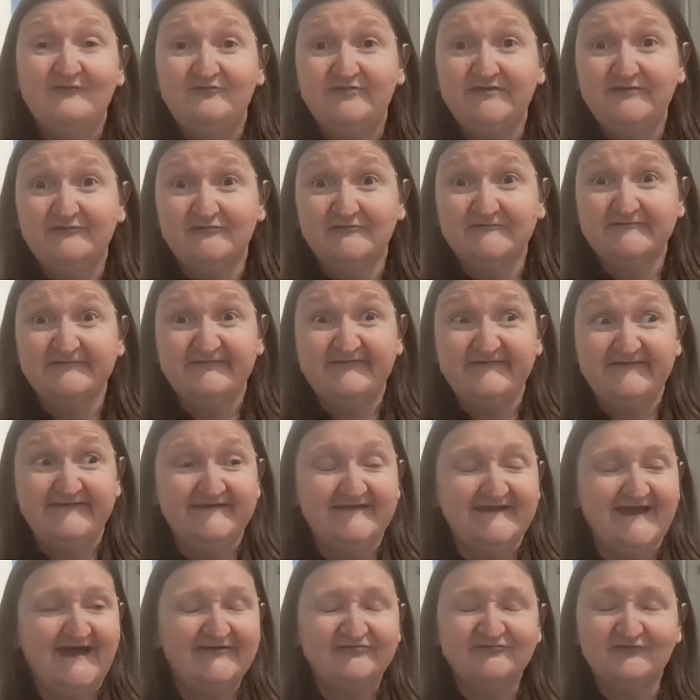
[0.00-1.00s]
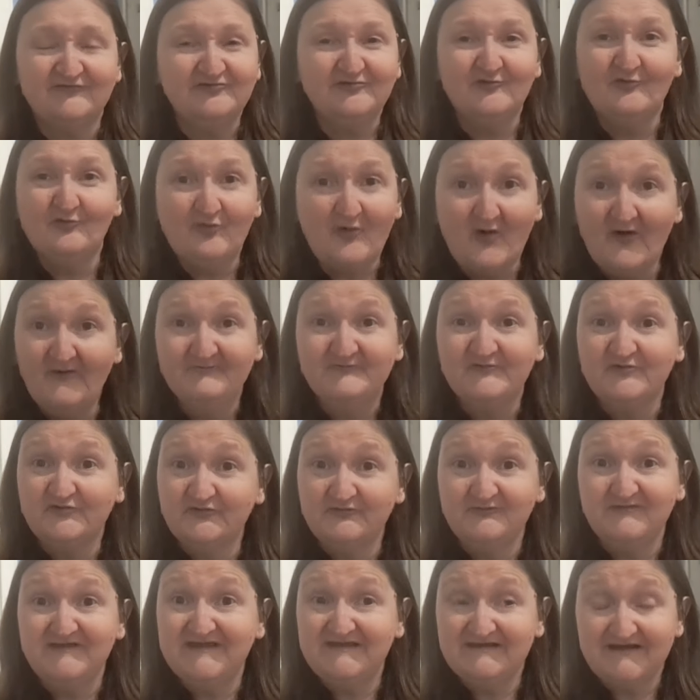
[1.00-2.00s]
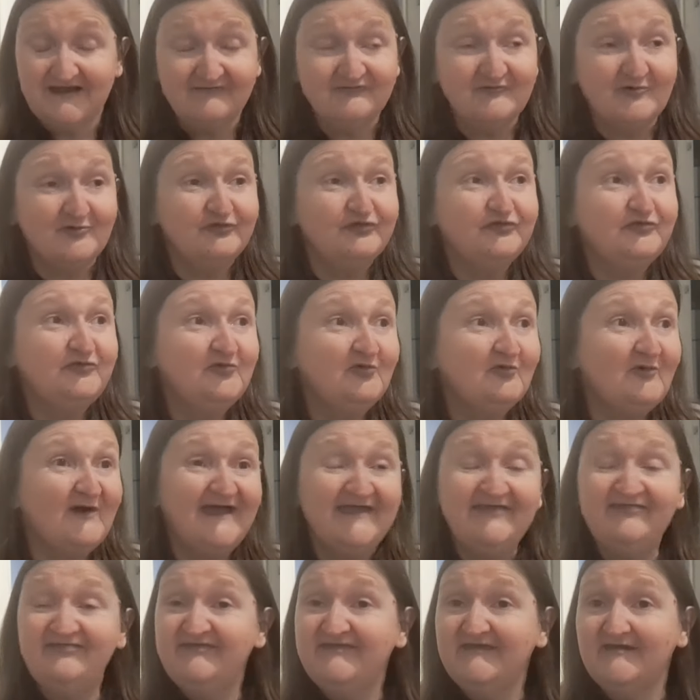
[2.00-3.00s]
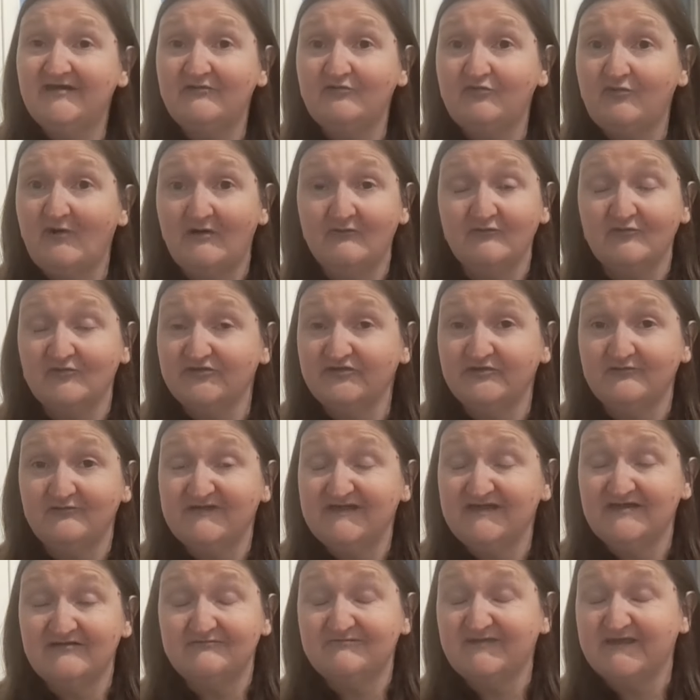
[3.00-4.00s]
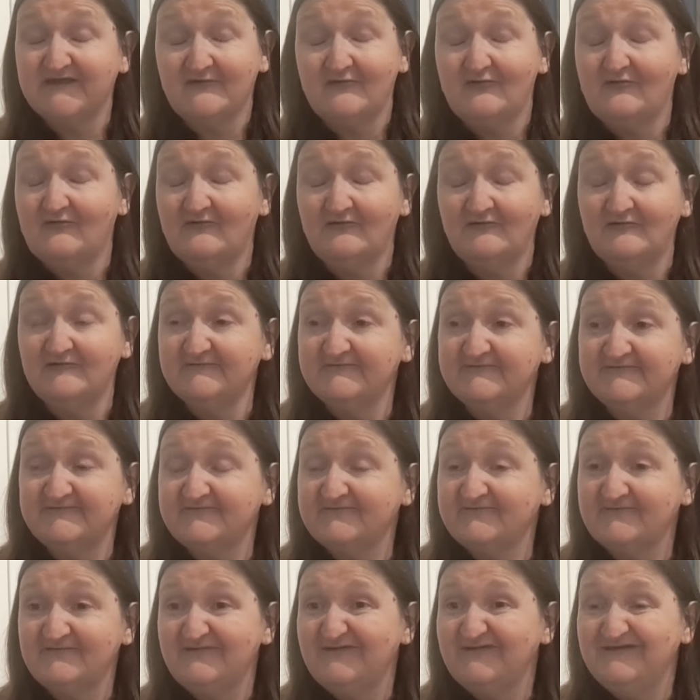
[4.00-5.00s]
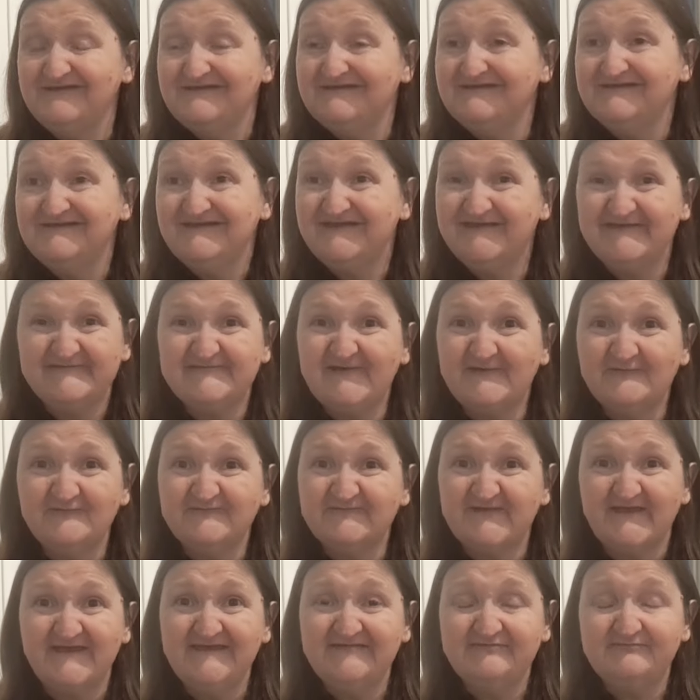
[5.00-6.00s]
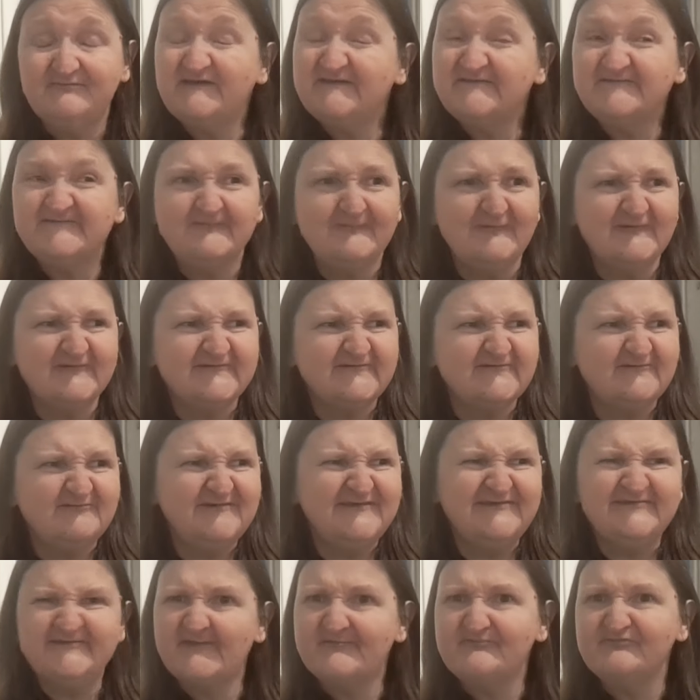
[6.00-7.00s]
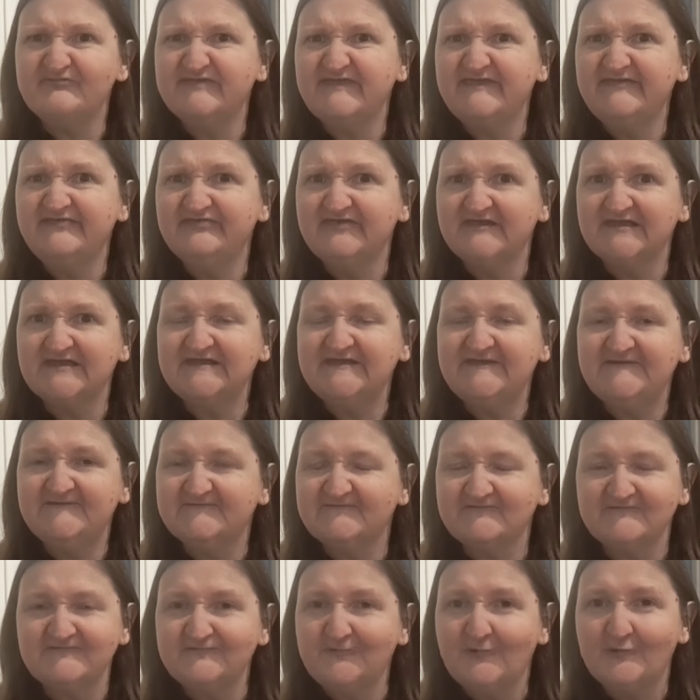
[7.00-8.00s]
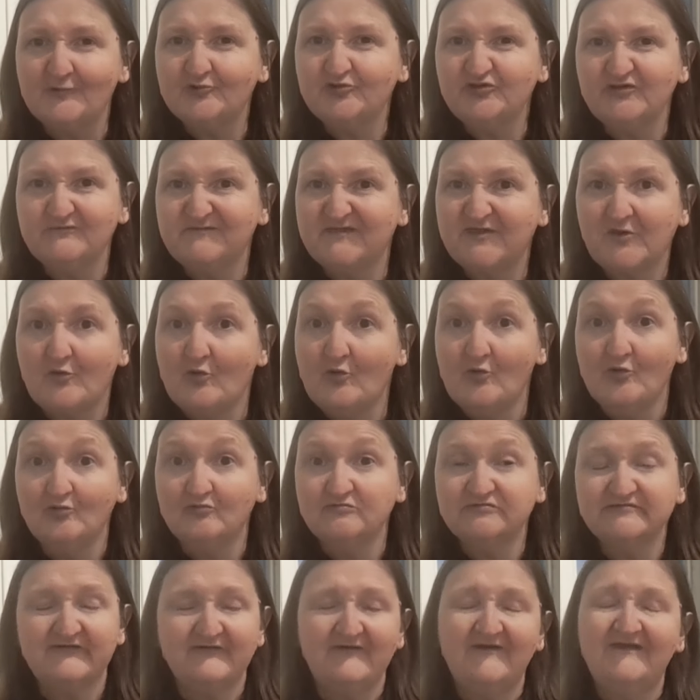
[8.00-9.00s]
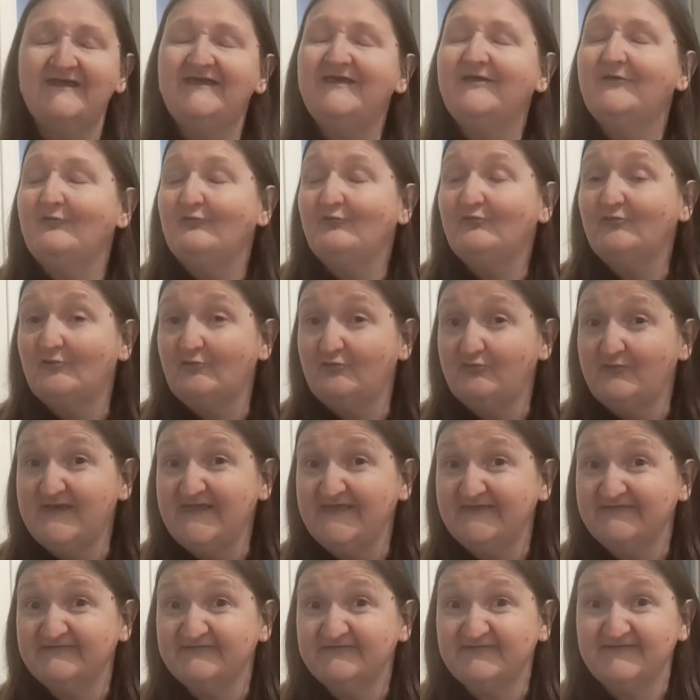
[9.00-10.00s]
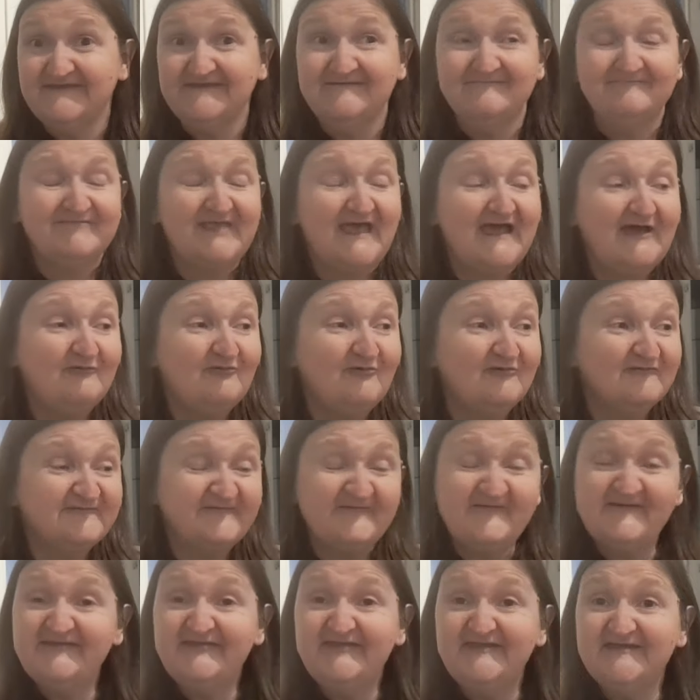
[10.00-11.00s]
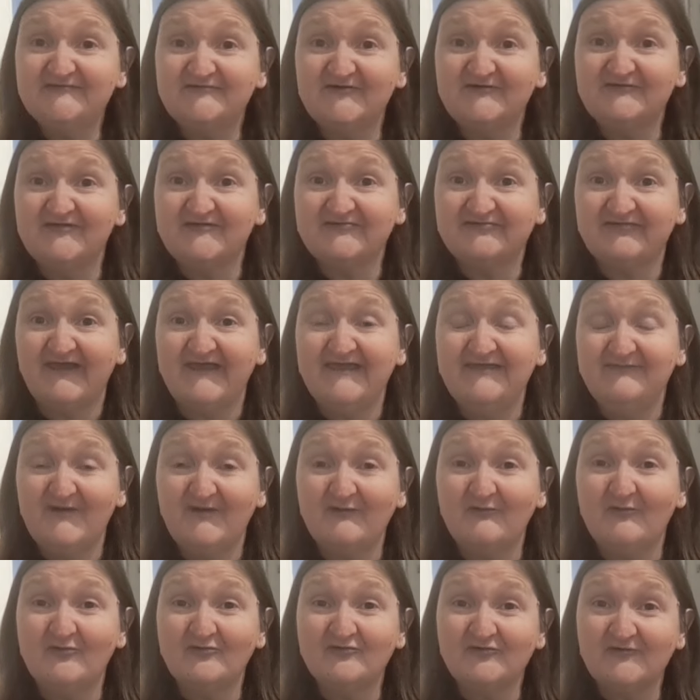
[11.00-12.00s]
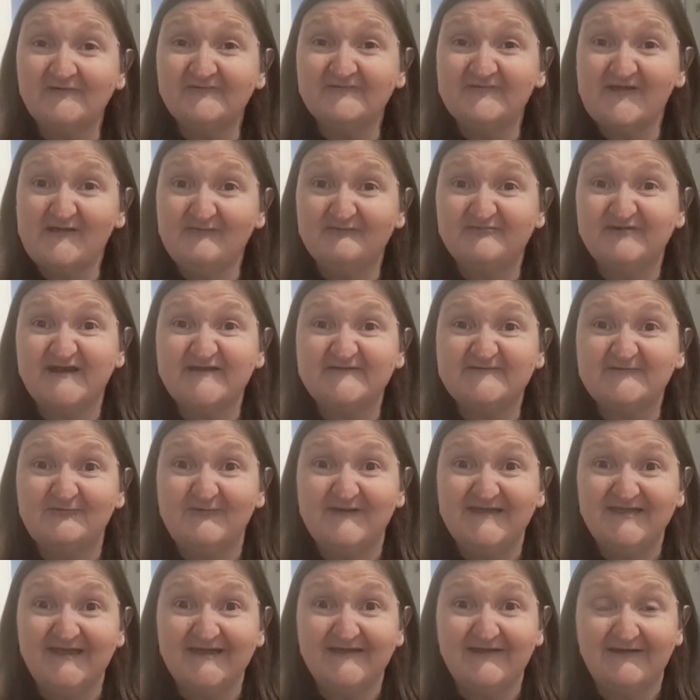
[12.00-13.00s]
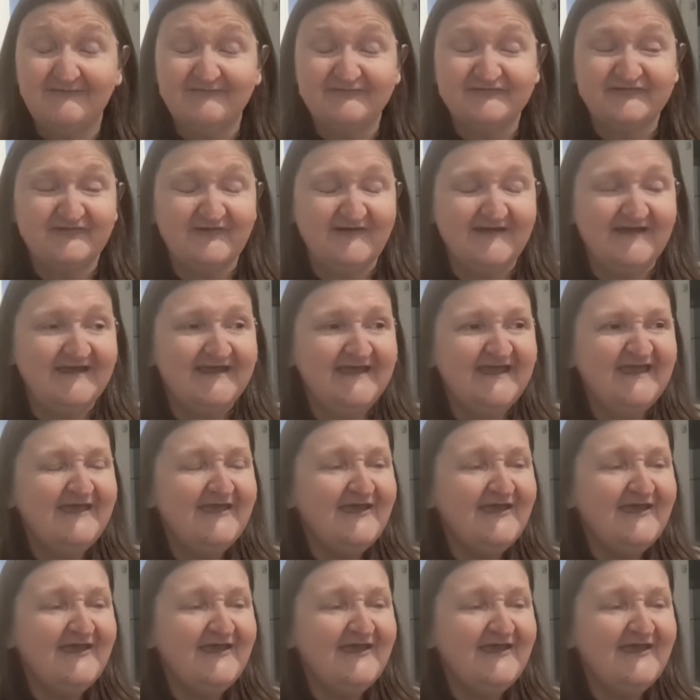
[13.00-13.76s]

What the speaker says: We will see. I don't know what I'm going to wear. I've got no idea what I'm going to wear because it's outside, but it's supposed to be 17 degrees, so it's not going to be cold. We'll wait and see. I will see nearer the time. I will cross that bridge when I come to it.